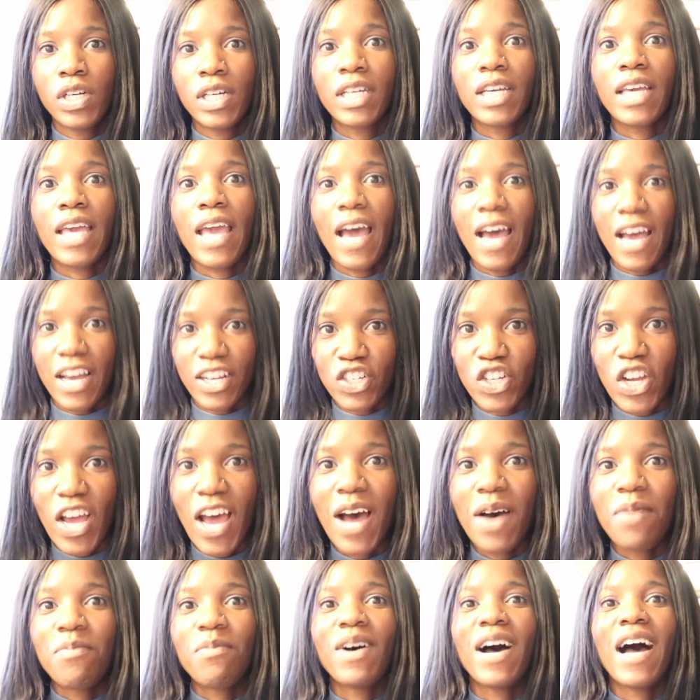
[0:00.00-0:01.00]
Cash
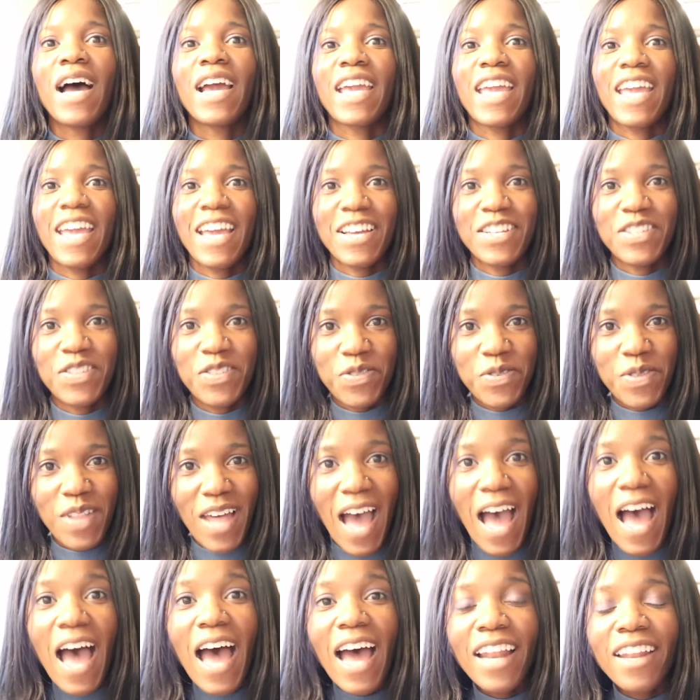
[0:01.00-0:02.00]
App. I can't do
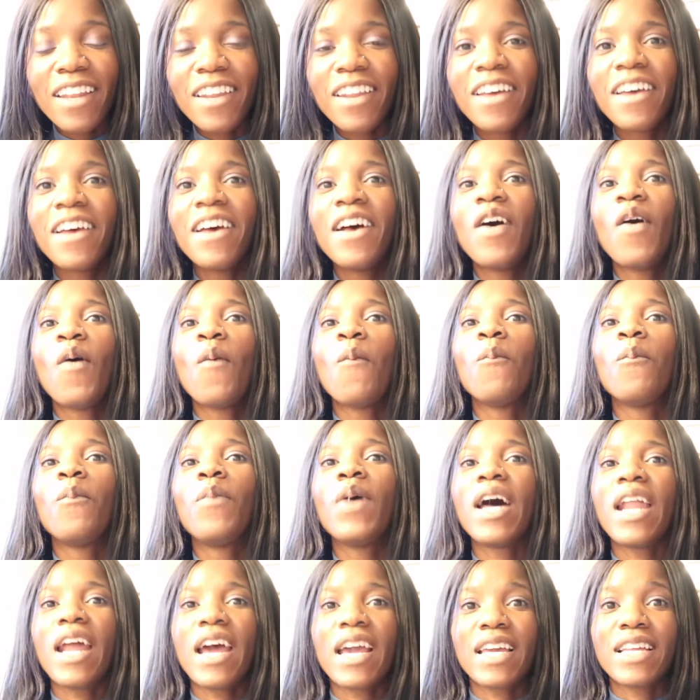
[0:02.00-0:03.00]
that,
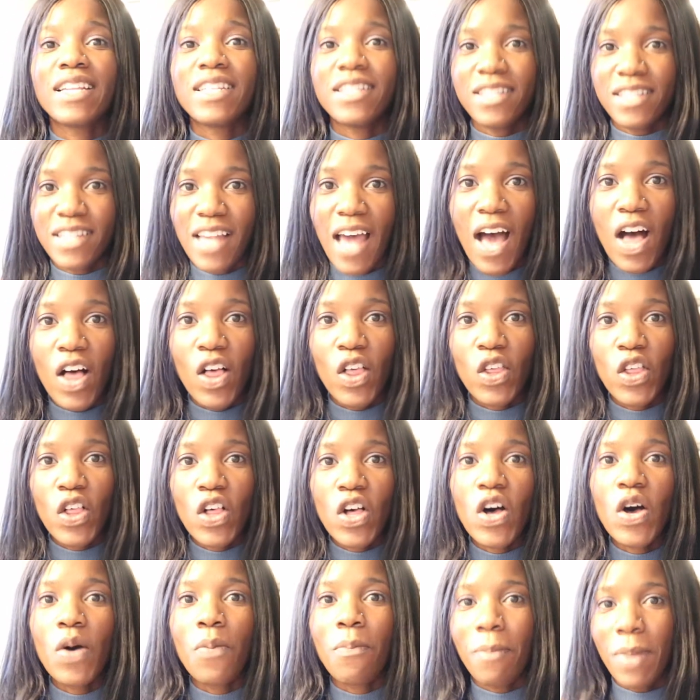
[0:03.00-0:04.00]
but I can
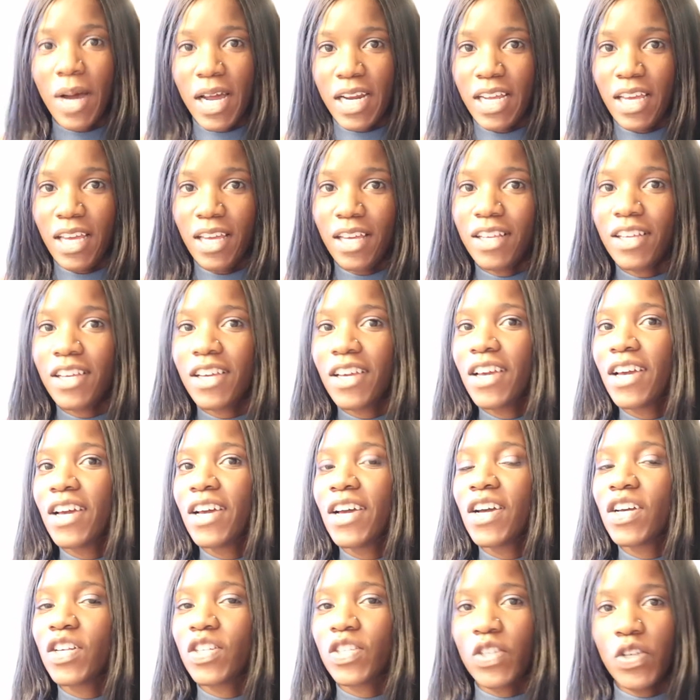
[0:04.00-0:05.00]
Zelle money,
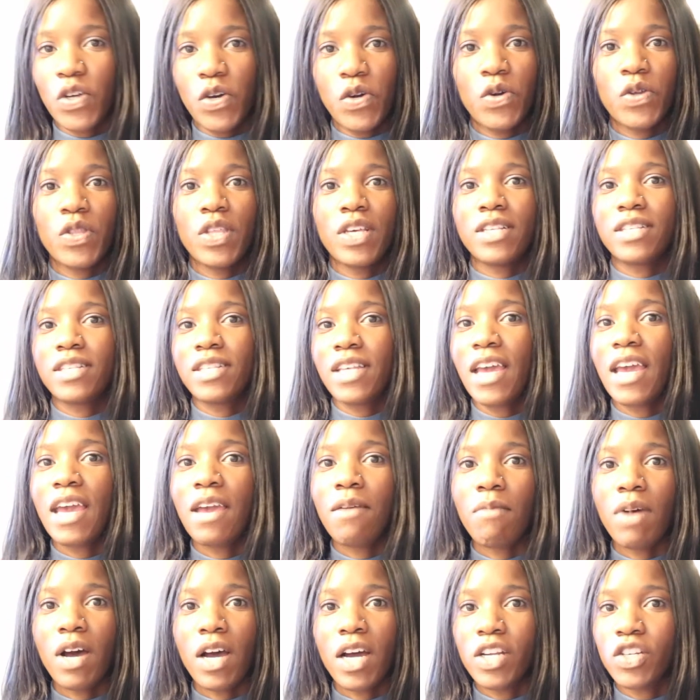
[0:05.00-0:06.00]
so the
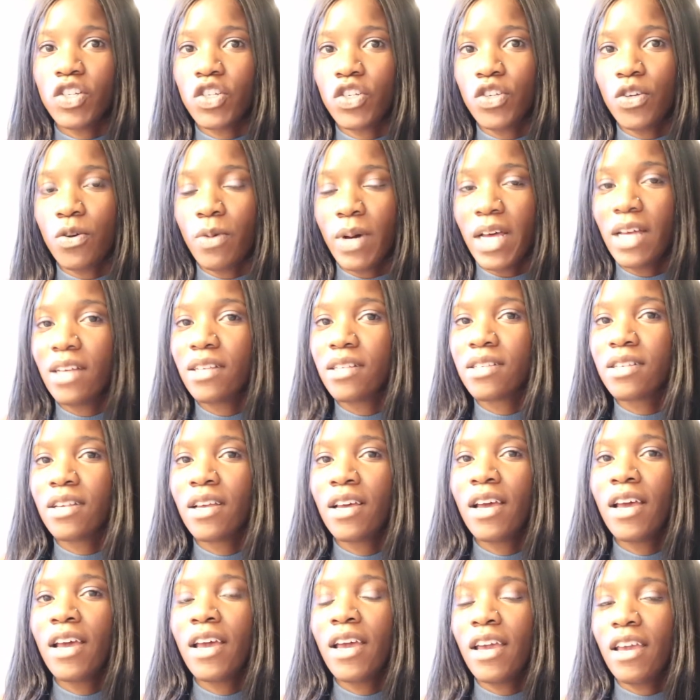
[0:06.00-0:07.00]
same 100 US
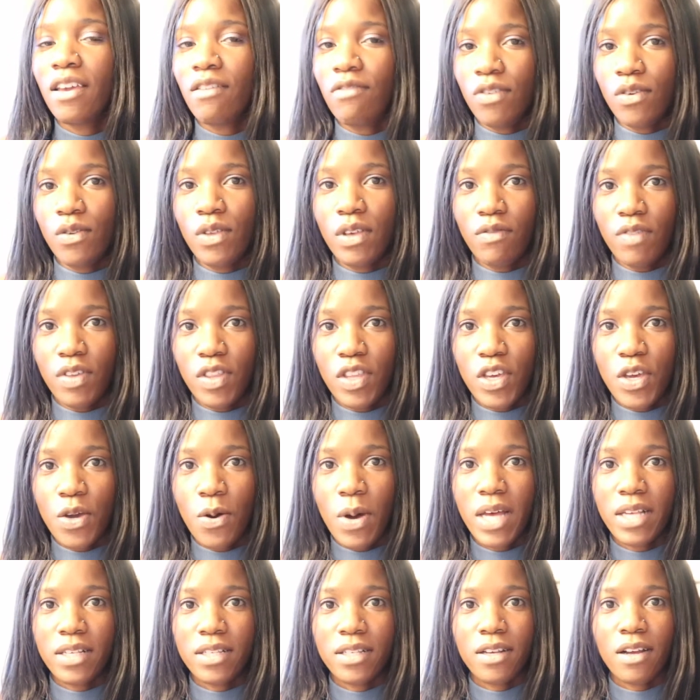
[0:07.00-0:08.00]
if you live in the
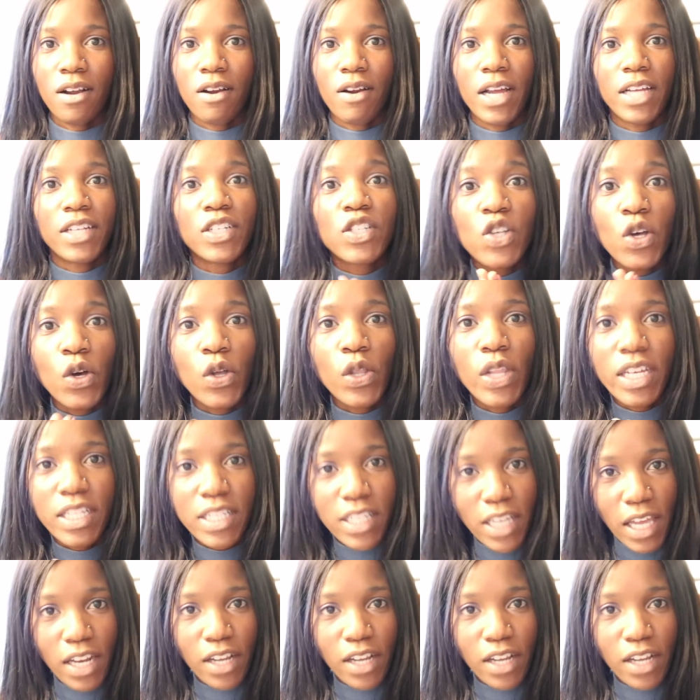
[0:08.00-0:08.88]
US. All right, so let's get